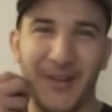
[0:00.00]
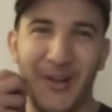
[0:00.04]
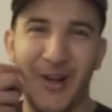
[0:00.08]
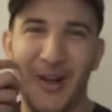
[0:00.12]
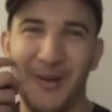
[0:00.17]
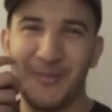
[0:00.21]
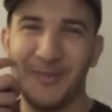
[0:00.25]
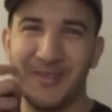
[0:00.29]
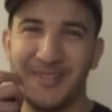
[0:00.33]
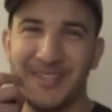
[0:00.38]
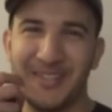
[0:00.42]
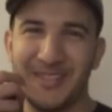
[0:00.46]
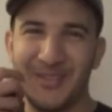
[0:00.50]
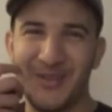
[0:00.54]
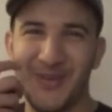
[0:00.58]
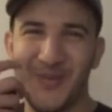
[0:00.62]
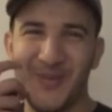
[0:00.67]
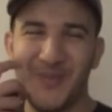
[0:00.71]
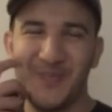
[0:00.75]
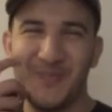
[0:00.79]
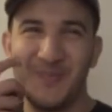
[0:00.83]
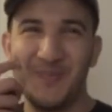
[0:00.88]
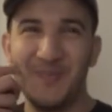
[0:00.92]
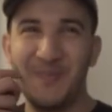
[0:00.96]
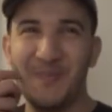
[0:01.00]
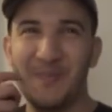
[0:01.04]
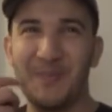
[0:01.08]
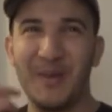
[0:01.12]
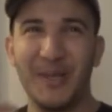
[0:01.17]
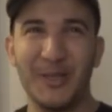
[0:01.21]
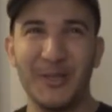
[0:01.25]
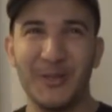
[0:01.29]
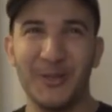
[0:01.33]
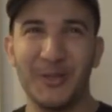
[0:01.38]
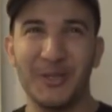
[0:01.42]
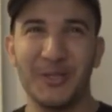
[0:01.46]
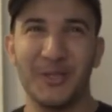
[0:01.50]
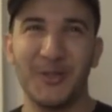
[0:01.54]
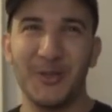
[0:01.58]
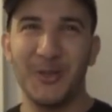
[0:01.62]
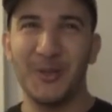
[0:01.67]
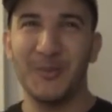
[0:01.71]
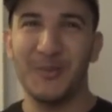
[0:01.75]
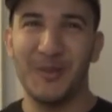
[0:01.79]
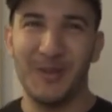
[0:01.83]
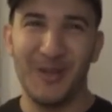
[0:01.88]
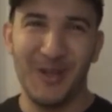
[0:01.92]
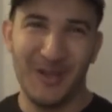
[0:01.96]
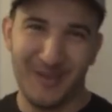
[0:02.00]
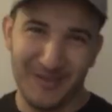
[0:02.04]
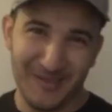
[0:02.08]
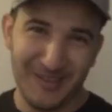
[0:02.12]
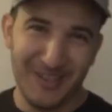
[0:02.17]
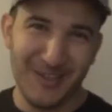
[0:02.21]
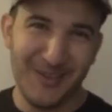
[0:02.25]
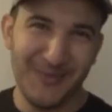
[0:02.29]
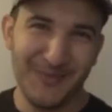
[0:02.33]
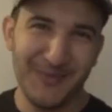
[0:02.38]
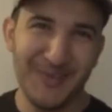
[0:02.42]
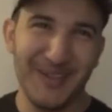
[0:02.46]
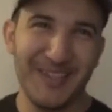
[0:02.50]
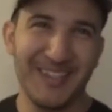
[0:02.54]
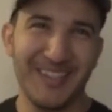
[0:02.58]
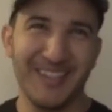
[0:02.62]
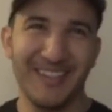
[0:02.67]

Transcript: to comments, so make sure you show him a lot of love.